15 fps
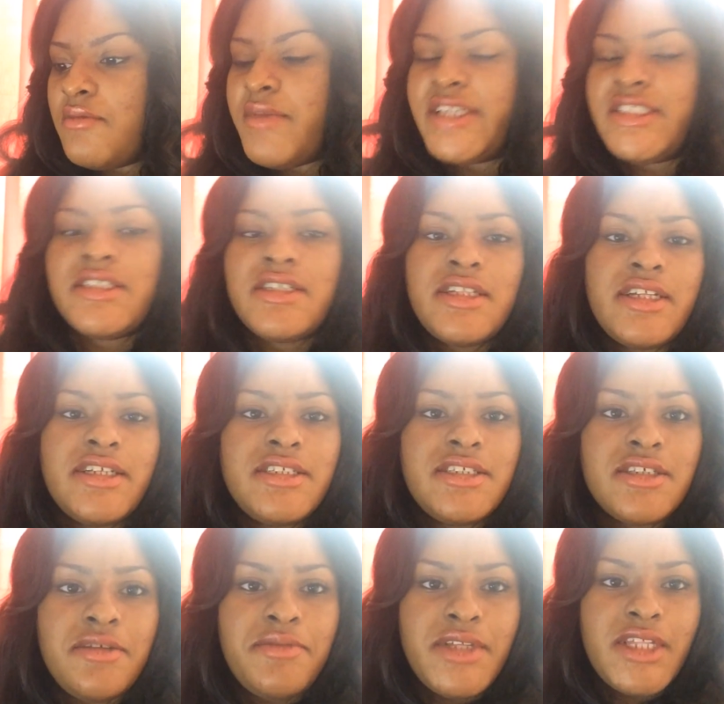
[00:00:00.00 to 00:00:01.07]
Basically,
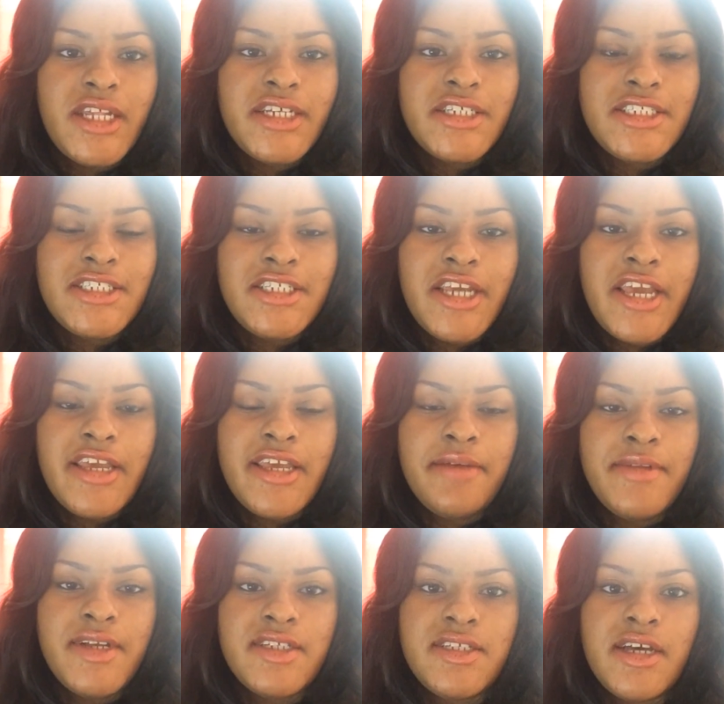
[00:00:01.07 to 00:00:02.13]
it's gonna be the SGA
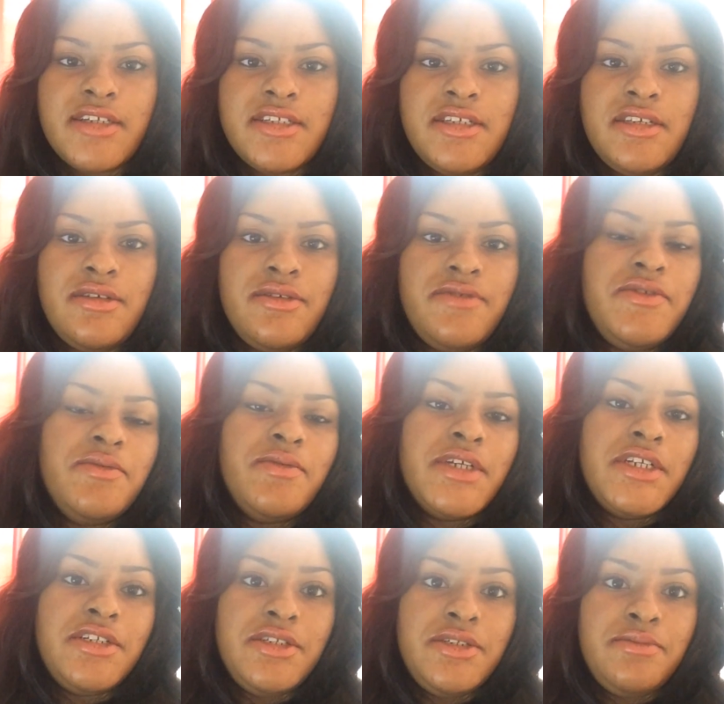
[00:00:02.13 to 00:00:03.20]
coming to talk to you if you
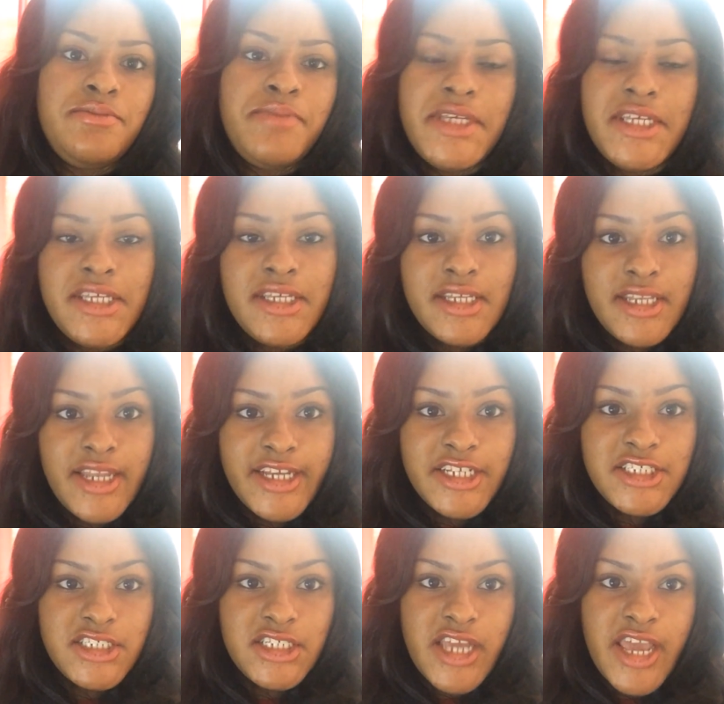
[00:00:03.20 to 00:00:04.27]
want to be an
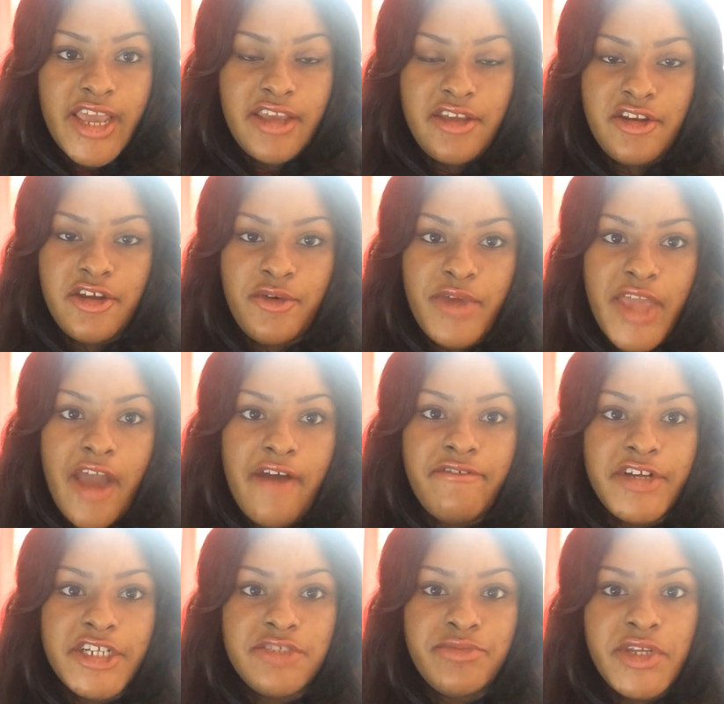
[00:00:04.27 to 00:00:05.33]
SGA. You know, we have
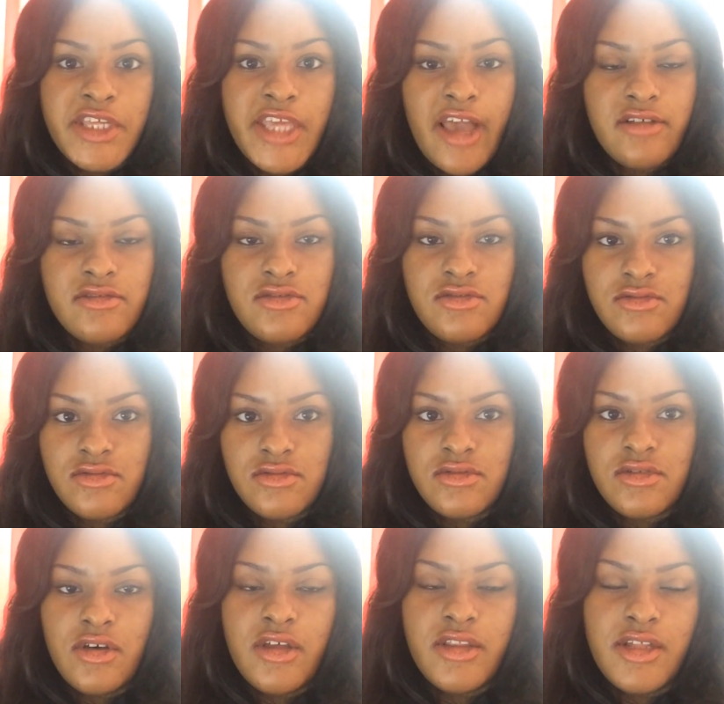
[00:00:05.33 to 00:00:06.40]
freshman council
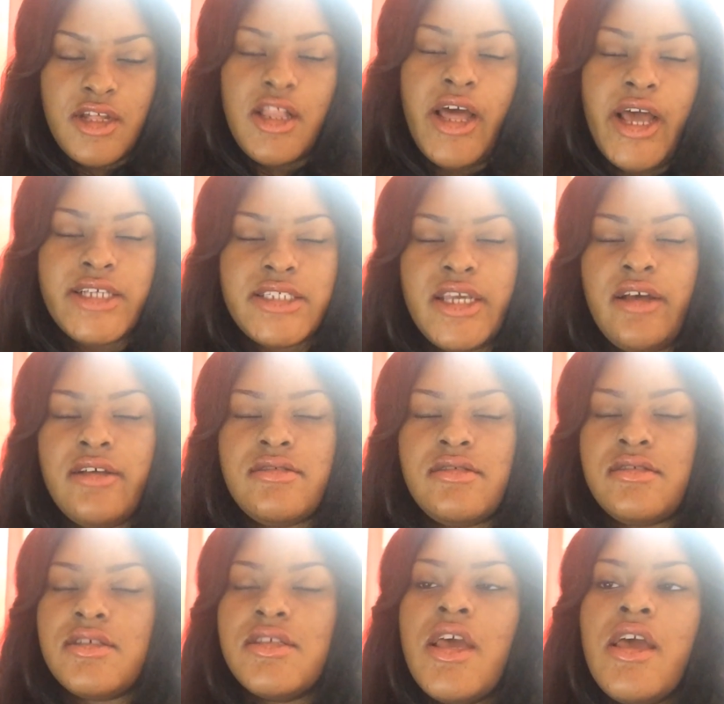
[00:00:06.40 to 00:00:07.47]
and all the class
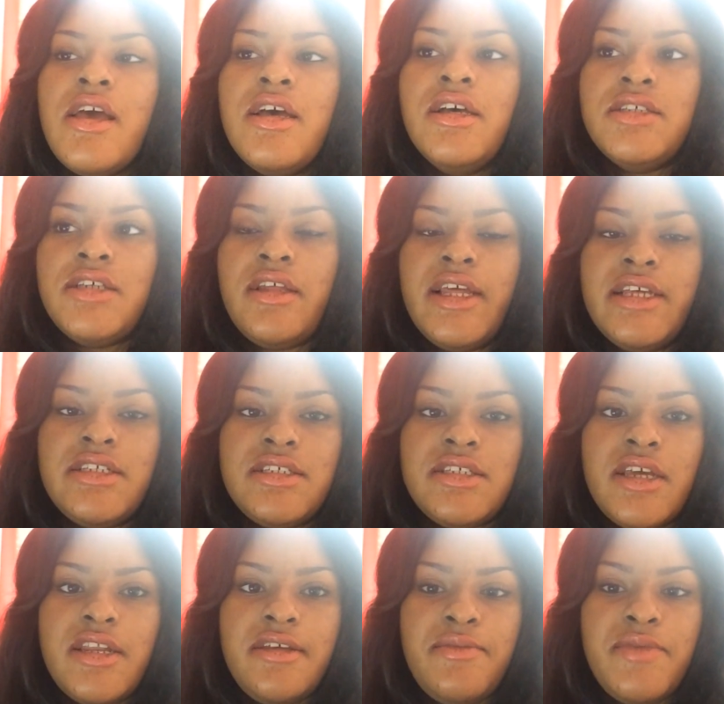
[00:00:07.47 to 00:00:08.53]
councils, so that's
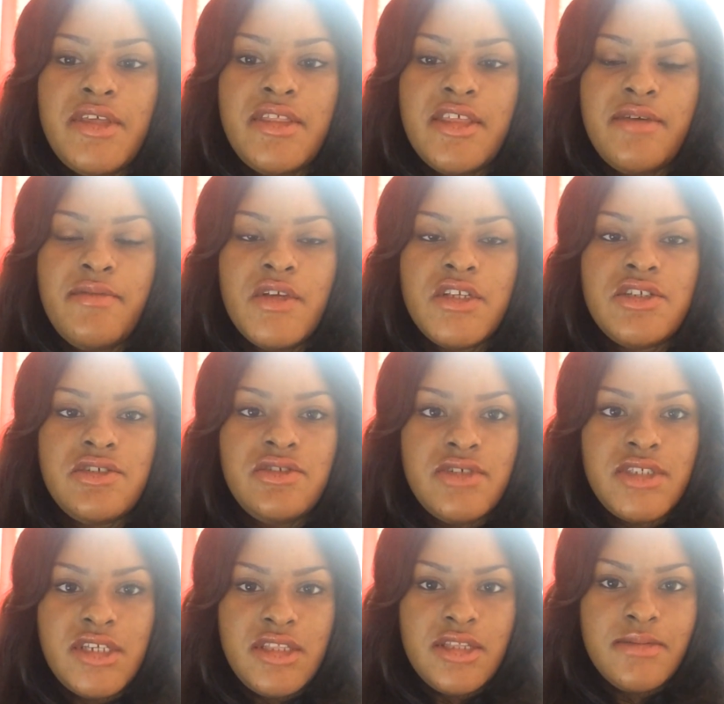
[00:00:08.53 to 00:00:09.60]
just gonna be them
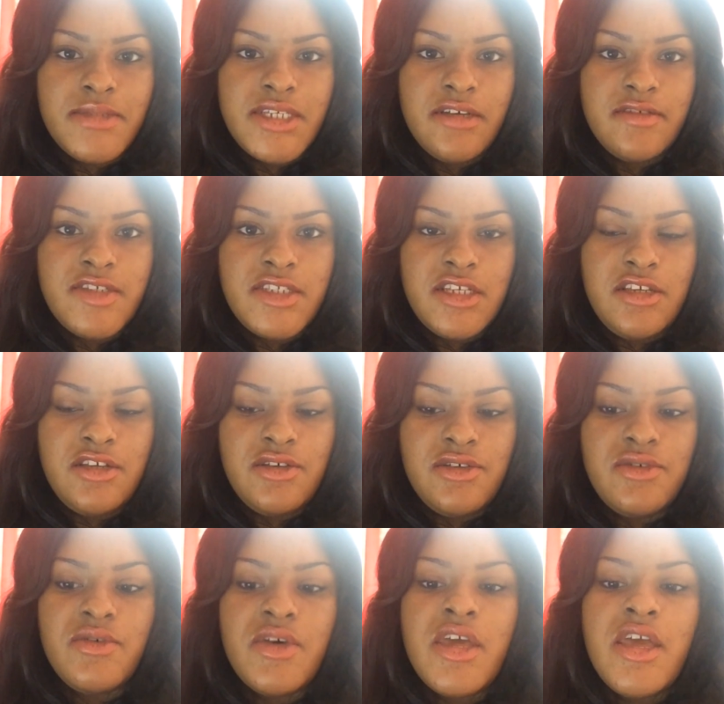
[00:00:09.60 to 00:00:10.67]
introducing themselves to
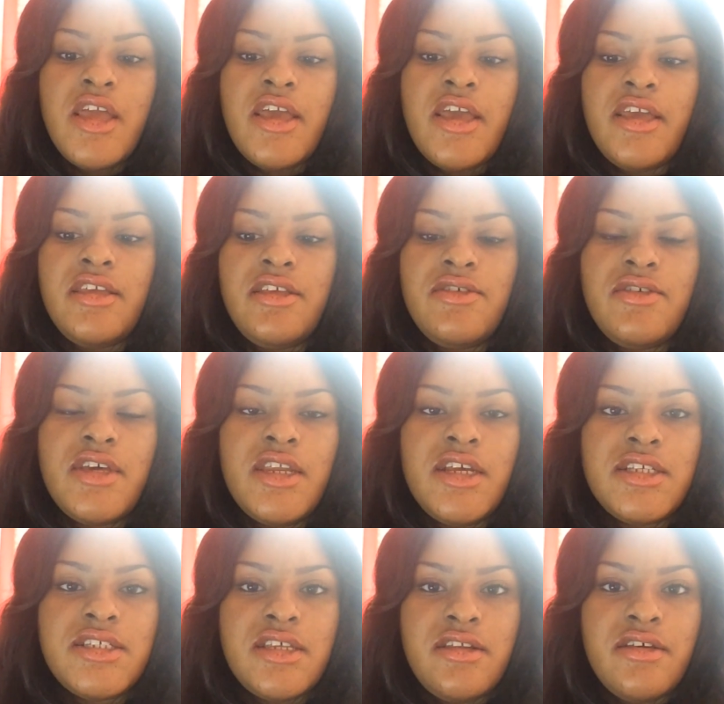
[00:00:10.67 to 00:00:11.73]
you and you
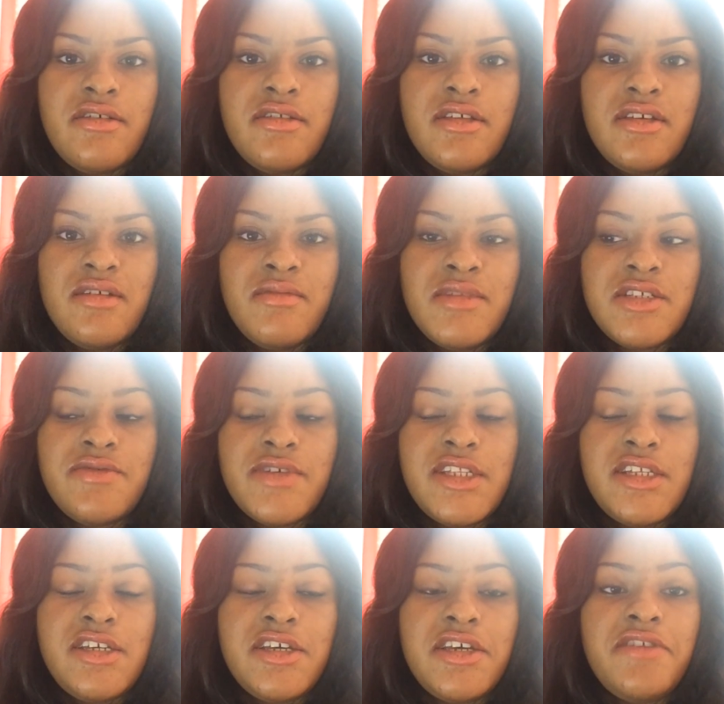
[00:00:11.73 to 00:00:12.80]
getting to know them. It's
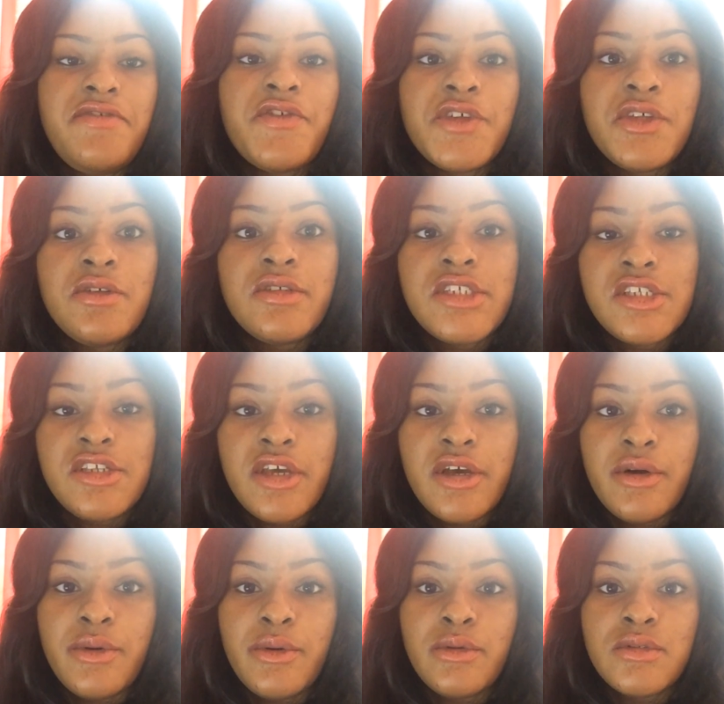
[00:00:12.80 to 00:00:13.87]
really good for you to
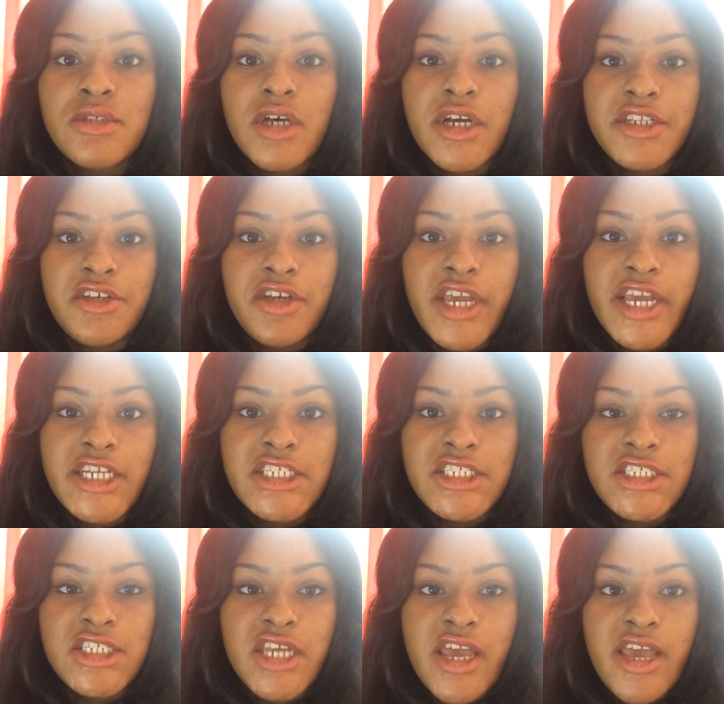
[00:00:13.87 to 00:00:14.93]
know who's on your
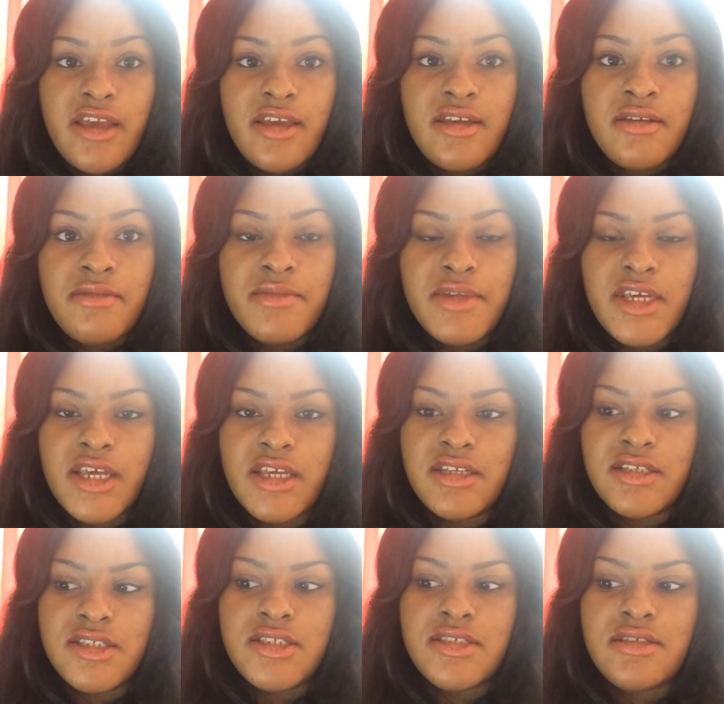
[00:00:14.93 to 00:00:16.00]
SGA because
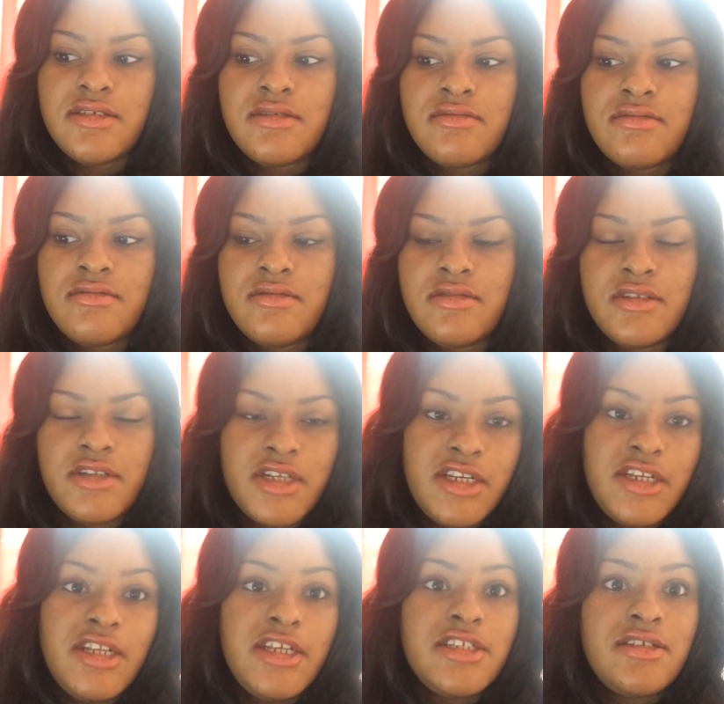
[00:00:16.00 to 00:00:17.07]
you're
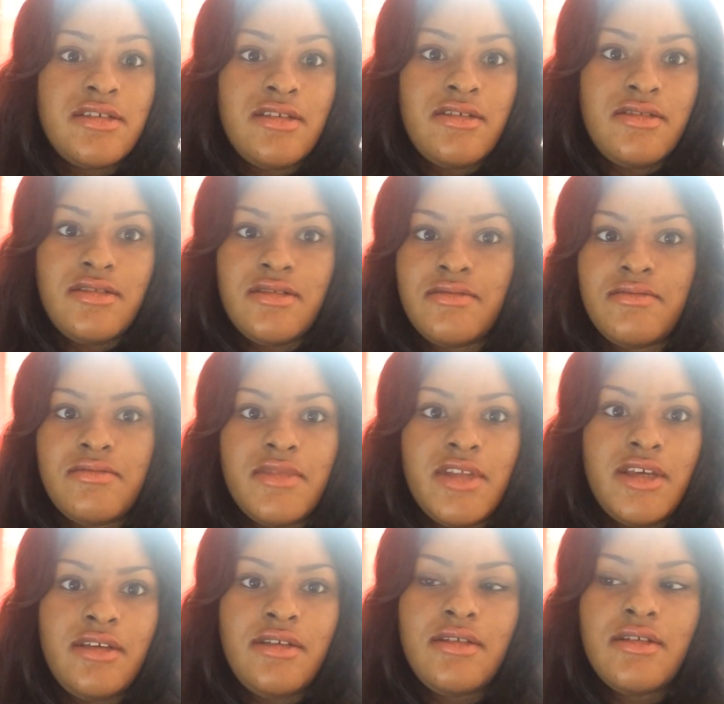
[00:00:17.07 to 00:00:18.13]
gonna need to know them. Like,